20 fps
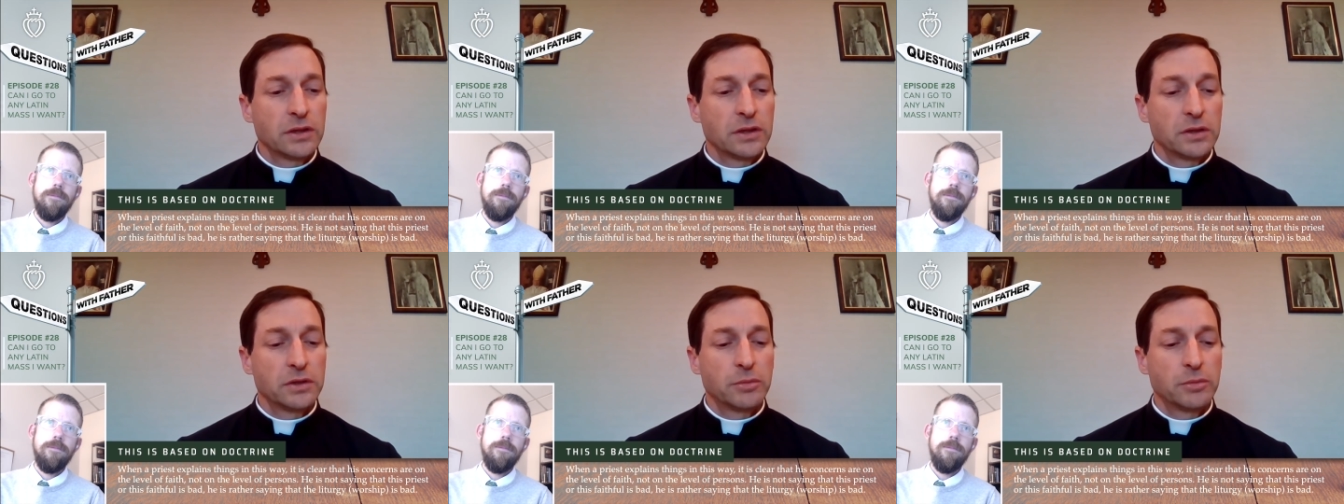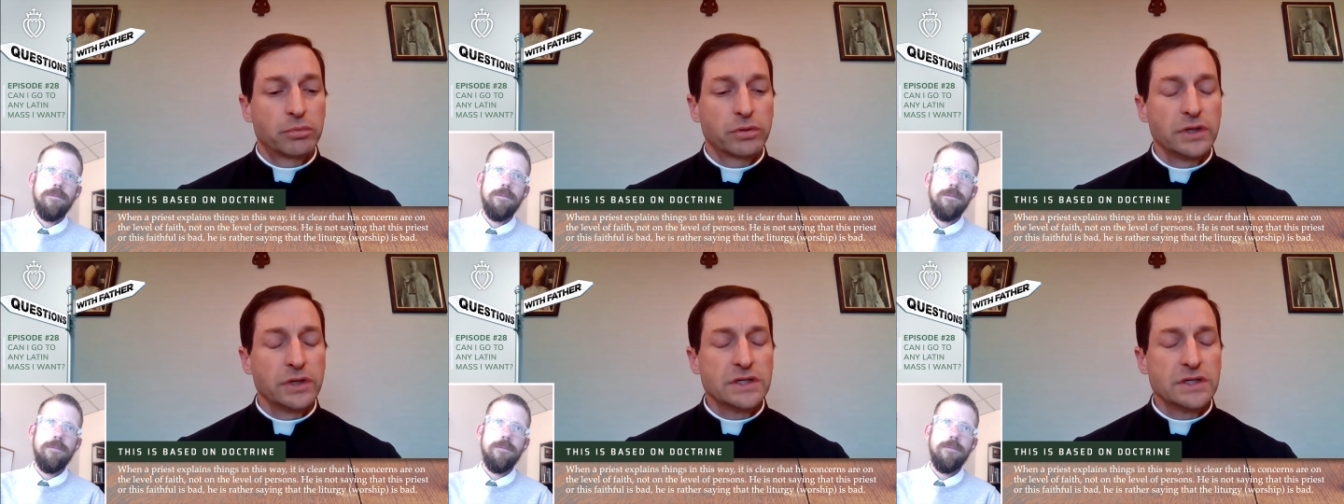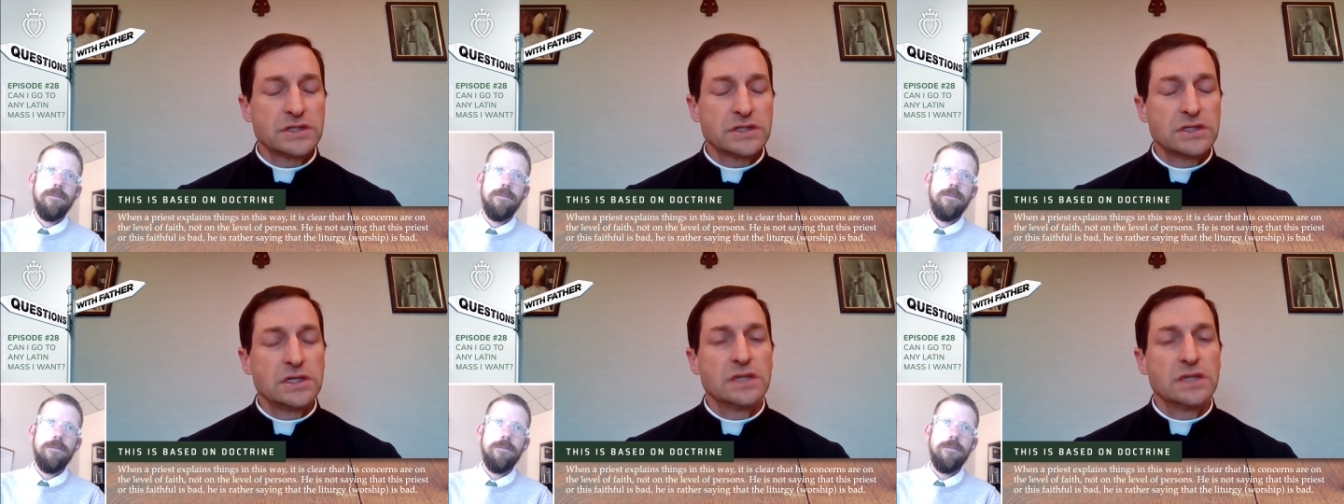the
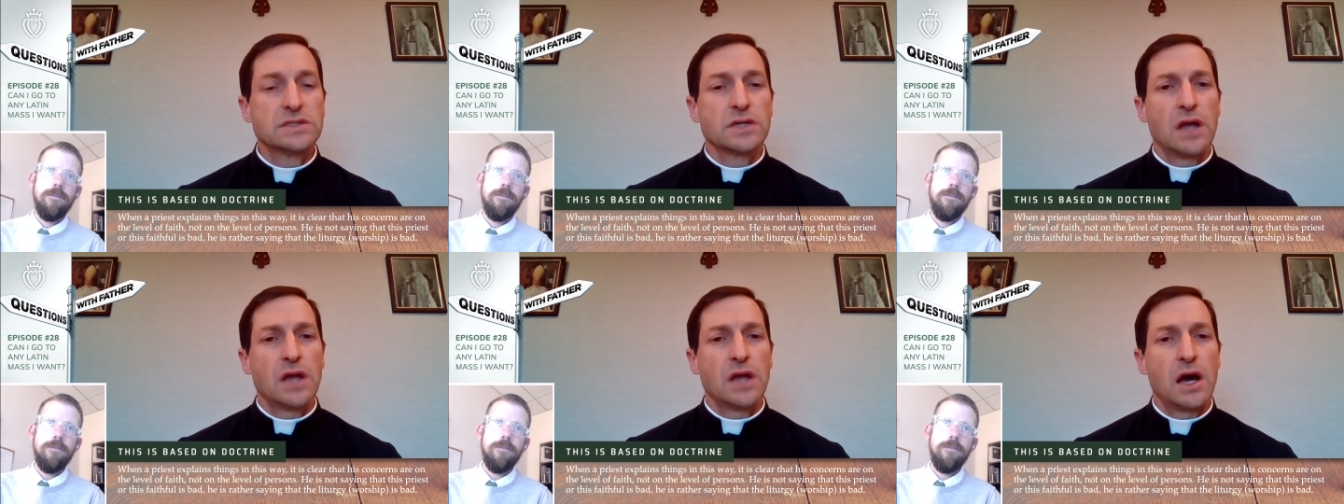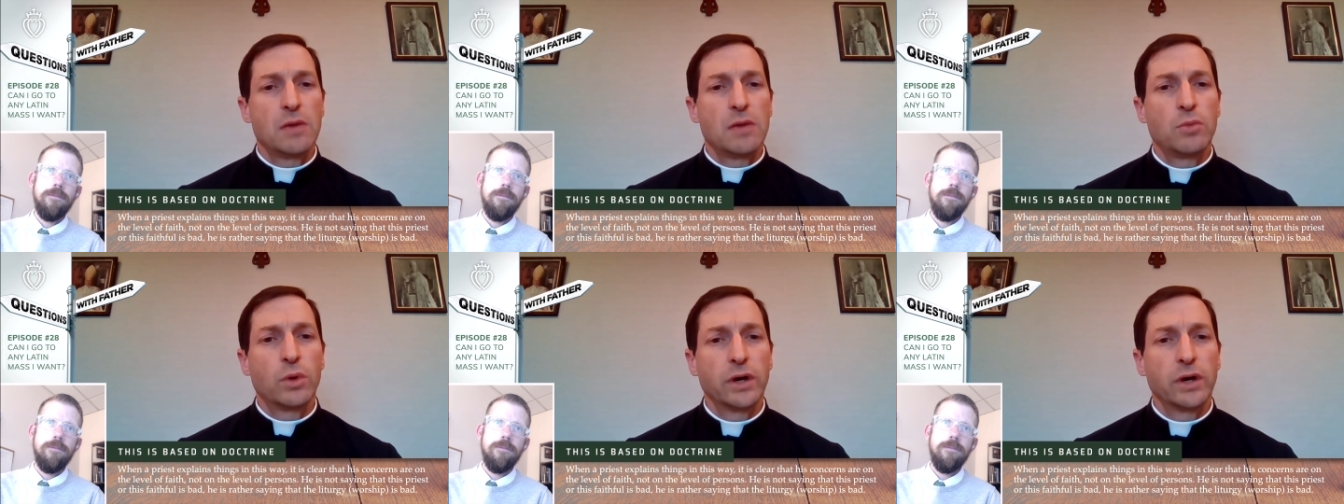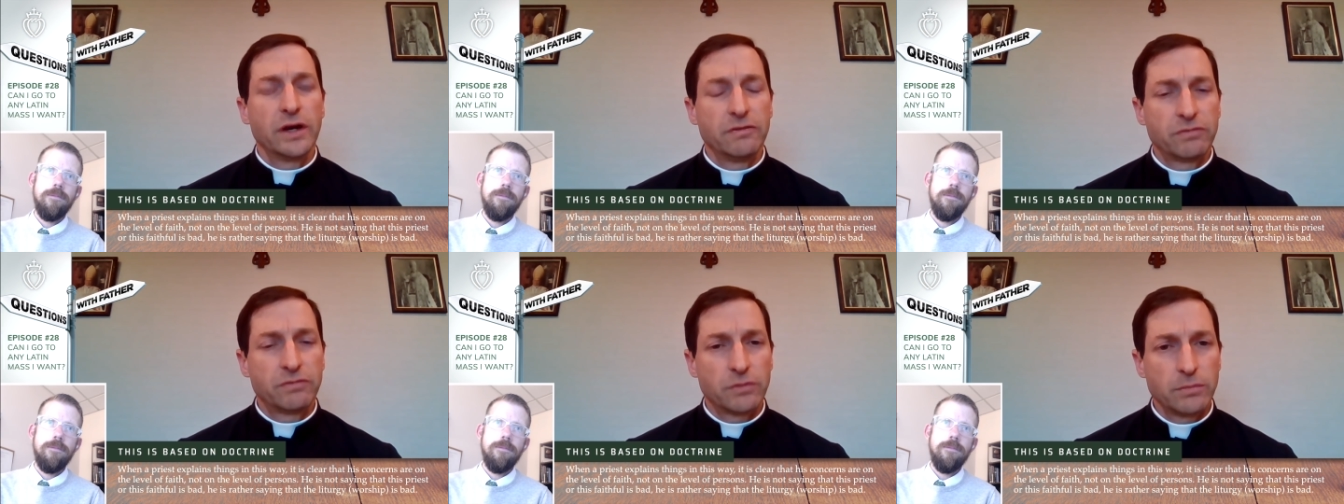priest needs a lot
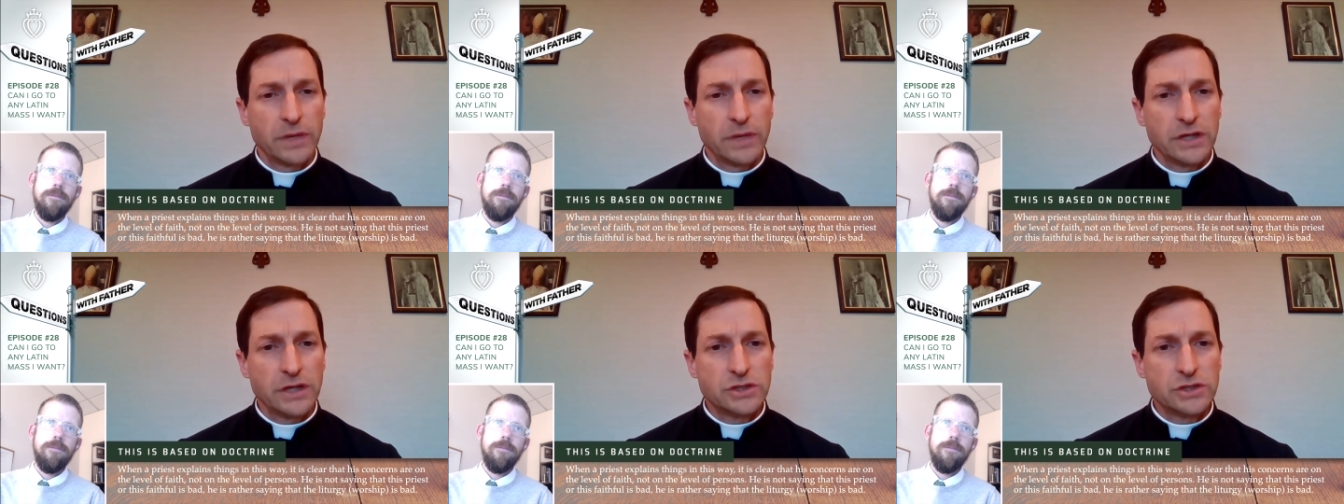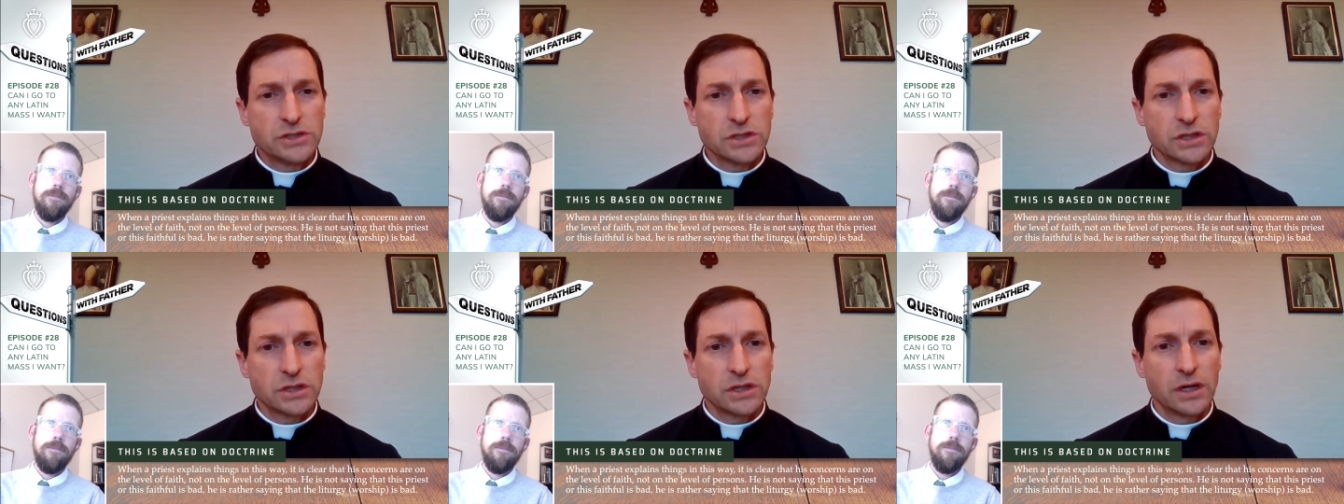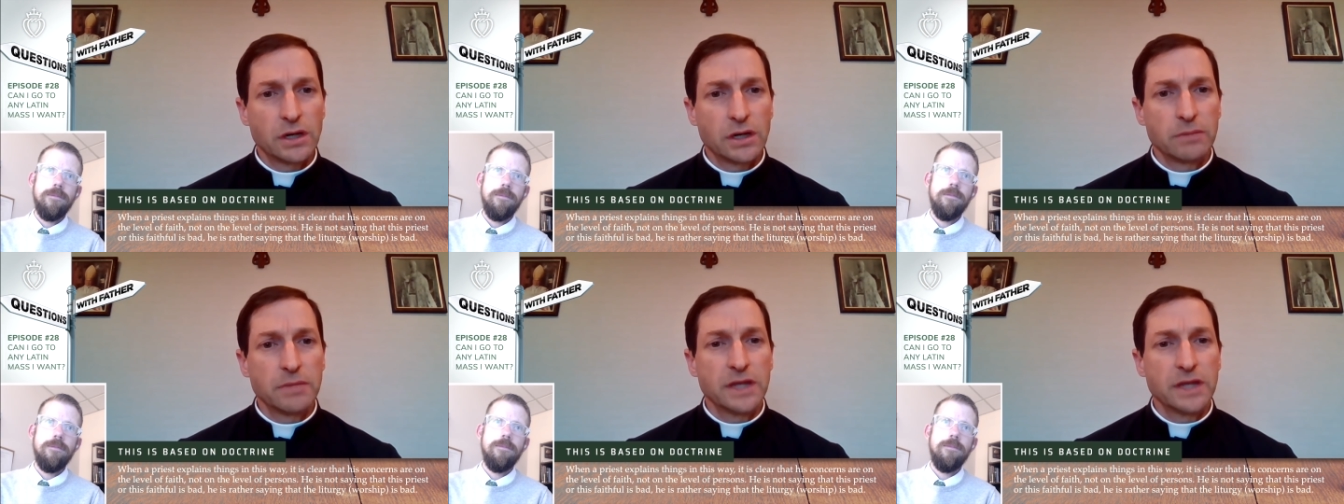more information.
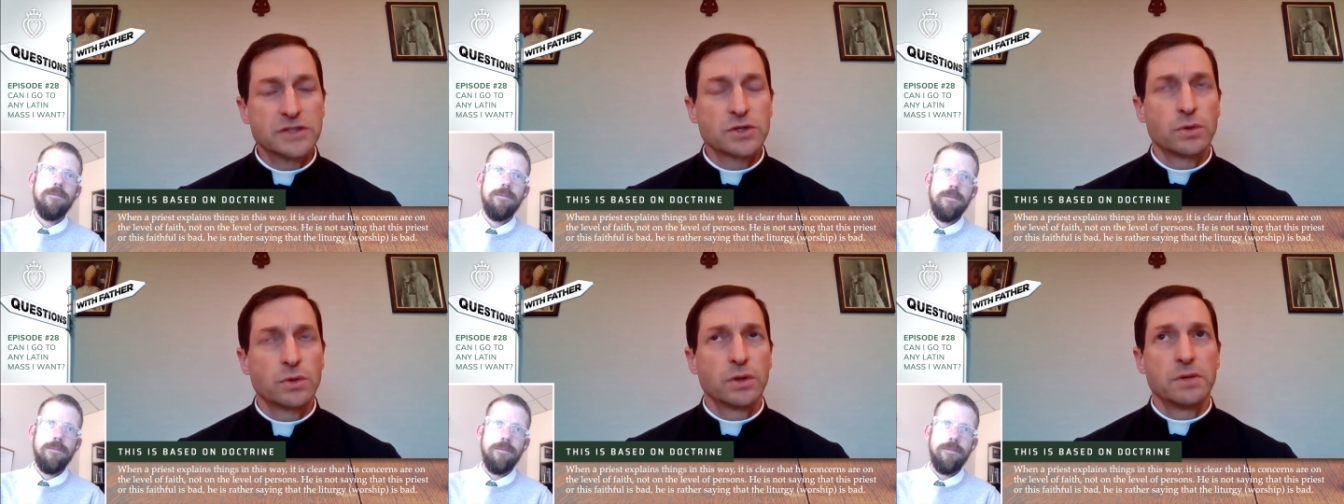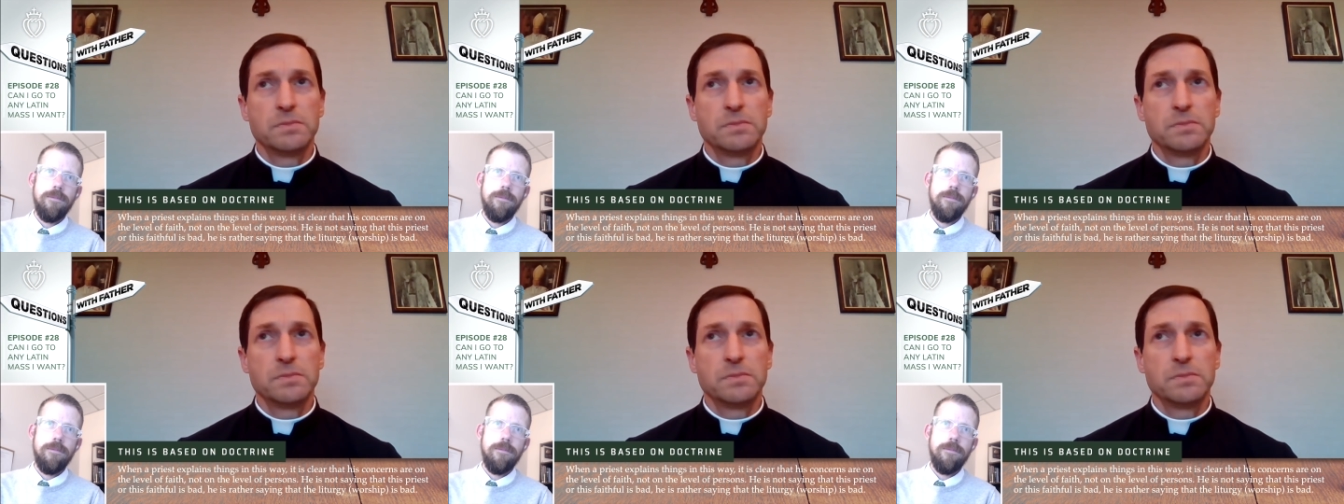It's going to